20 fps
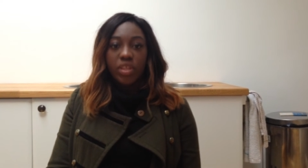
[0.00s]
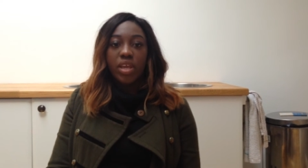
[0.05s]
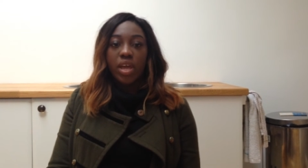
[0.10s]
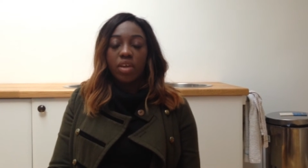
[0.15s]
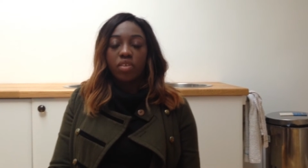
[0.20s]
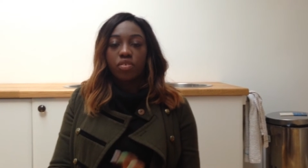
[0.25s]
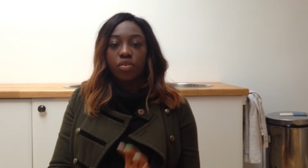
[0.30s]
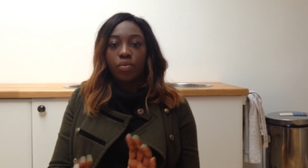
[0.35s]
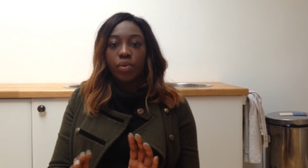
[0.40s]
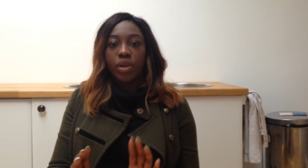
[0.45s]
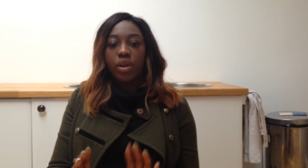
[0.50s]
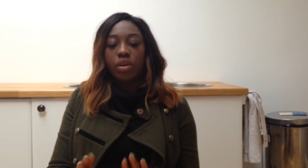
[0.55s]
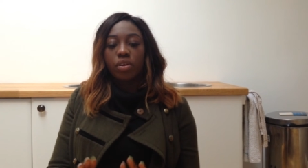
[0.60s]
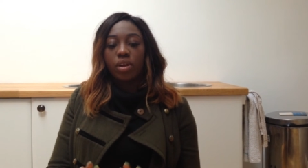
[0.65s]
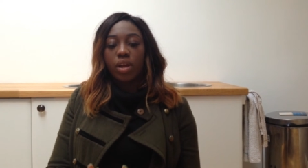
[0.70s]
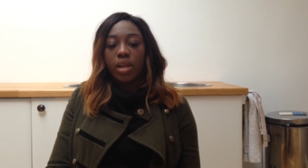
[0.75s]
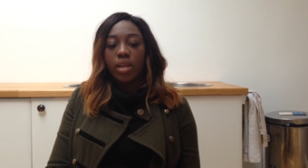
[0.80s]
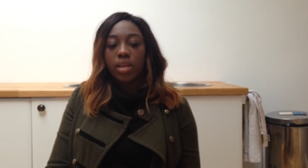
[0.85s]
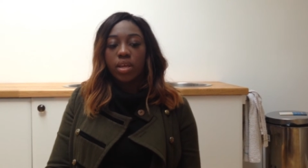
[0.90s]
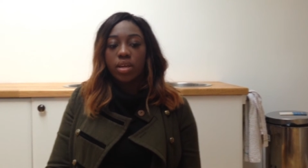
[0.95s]
Yeah, so we're going to
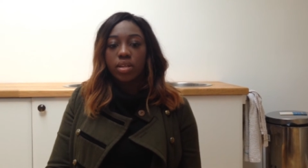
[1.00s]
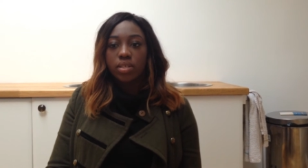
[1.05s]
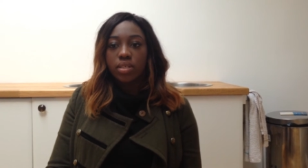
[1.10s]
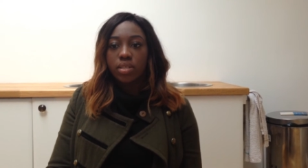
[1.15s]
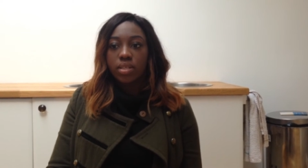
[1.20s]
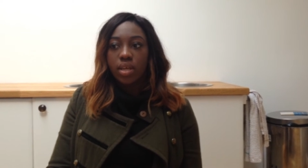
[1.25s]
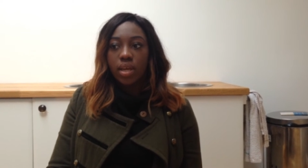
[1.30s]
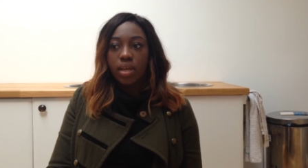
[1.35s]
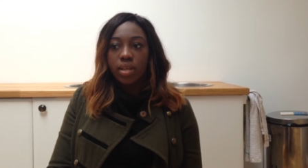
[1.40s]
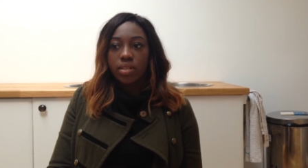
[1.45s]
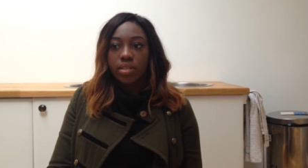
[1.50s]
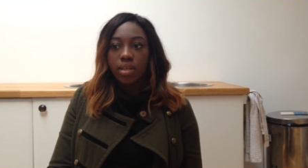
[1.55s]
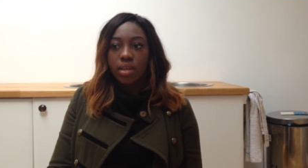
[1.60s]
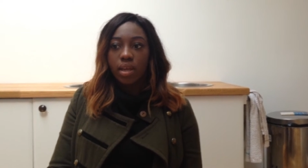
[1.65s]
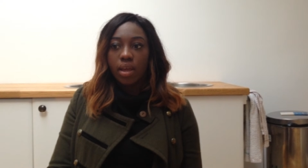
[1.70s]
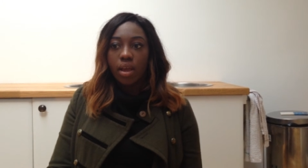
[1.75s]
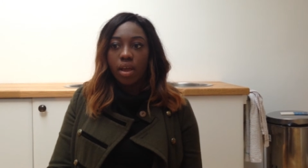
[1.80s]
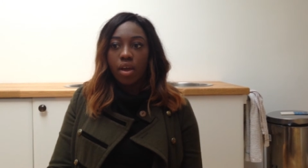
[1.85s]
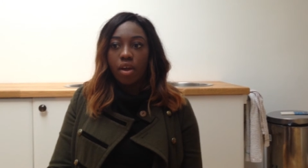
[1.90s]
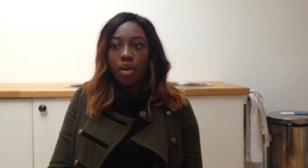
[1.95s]
IKEA today to
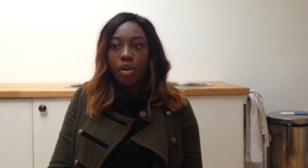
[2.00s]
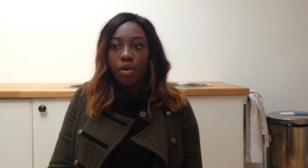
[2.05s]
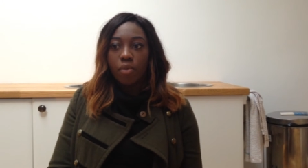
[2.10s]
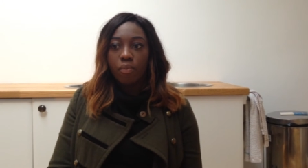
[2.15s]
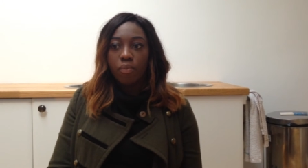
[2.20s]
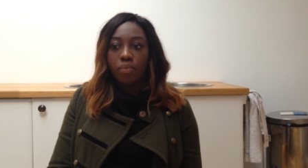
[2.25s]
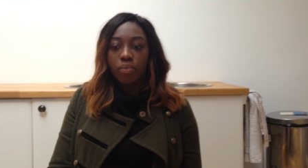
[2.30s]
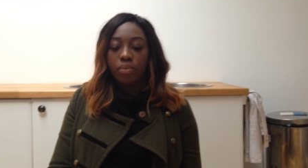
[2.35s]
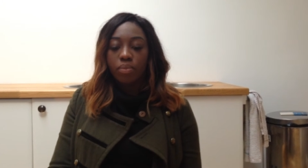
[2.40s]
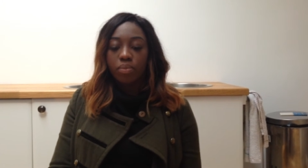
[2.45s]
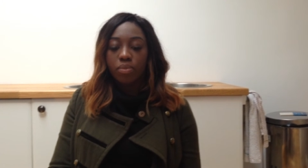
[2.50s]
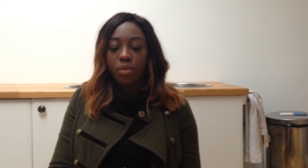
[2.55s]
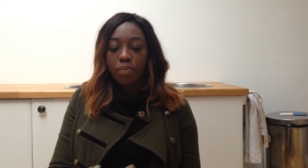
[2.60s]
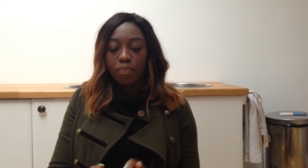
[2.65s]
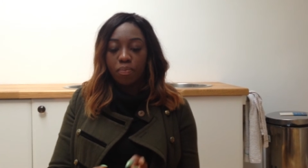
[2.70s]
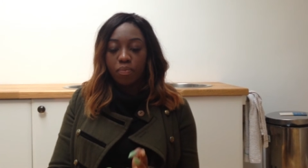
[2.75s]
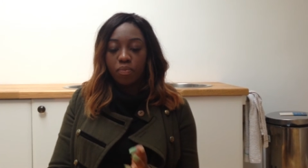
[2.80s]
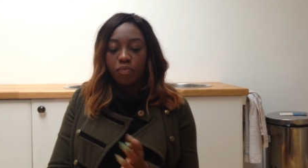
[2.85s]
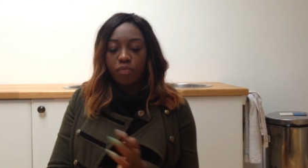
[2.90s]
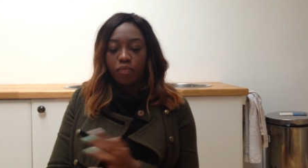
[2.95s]
get the
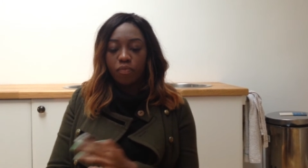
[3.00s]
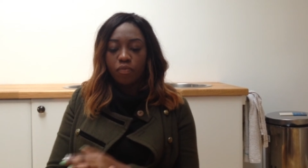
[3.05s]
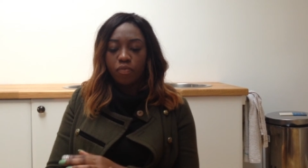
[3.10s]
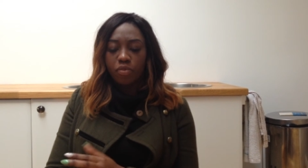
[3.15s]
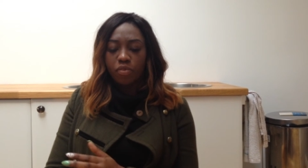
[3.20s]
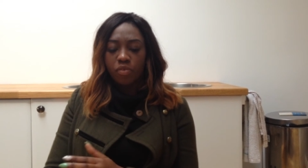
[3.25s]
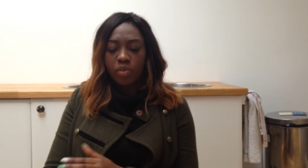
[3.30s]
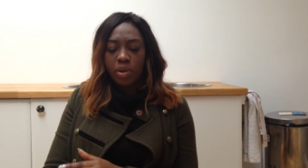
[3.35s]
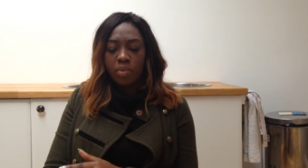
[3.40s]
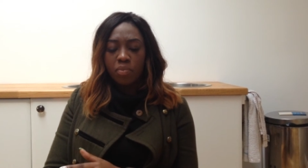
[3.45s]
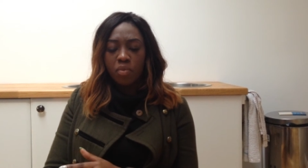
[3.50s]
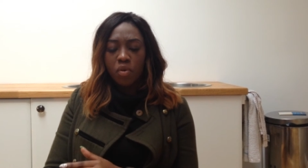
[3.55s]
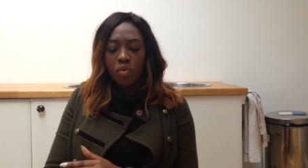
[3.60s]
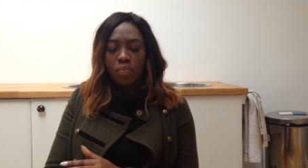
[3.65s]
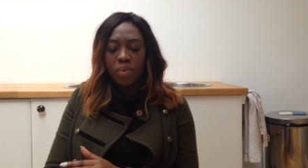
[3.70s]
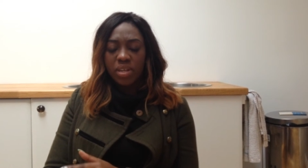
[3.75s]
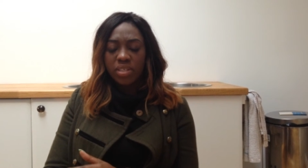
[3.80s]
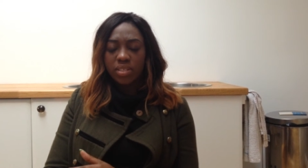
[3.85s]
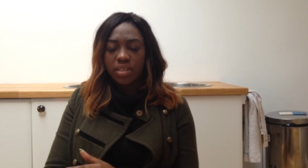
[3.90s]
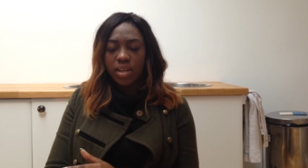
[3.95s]
three more
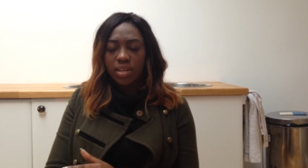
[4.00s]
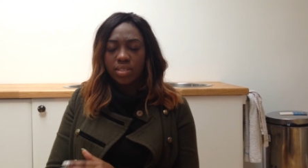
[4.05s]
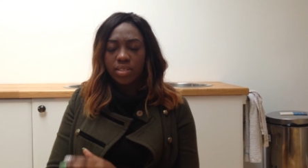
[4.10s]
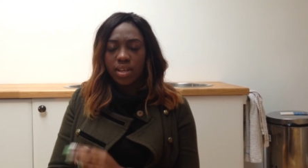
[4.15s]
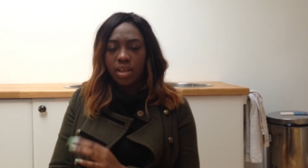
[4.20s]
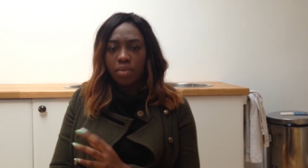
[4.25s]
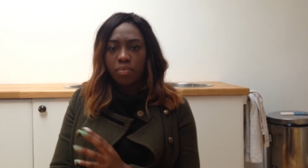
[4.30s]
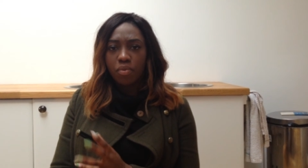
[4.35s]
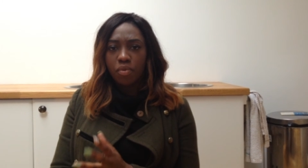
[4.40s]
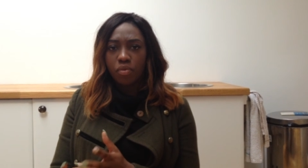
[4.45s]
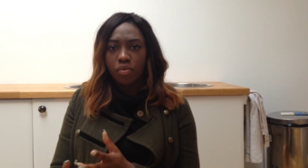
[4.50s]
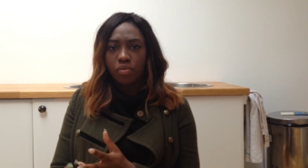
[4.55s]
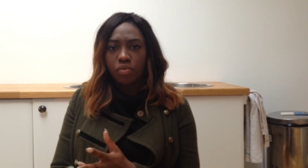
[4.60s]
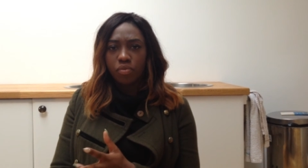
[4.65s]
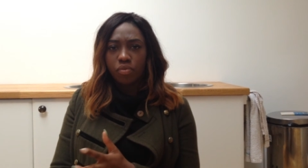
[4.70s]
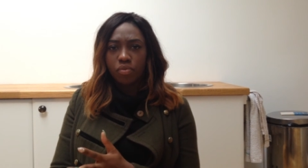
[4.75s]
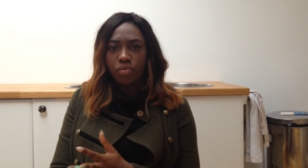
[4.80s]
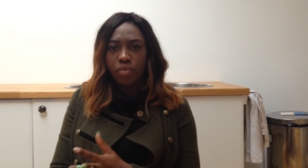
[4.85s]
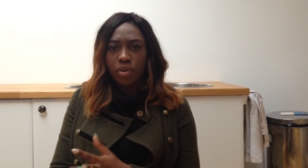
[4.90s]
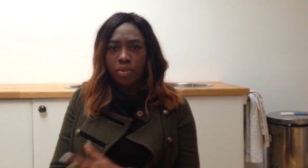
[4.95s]
bedside tables,
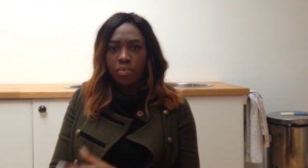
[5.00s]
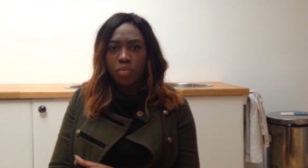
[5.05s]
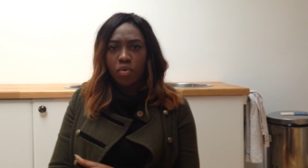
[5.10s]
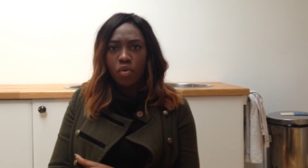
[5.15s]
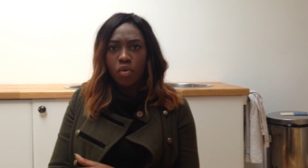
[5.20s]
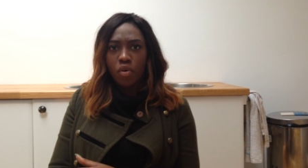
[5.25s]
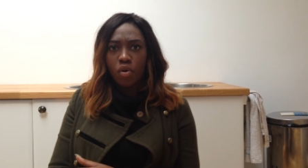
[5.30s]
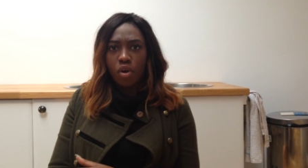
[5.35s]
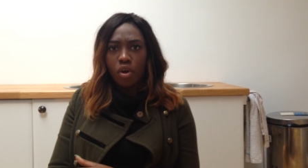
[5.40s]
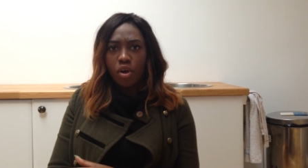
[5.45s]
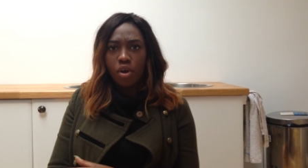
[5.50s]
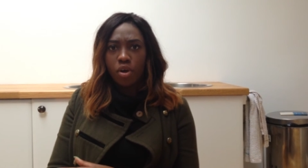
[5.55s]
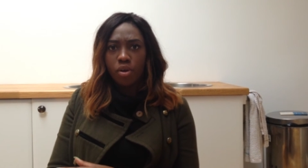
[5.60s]
three more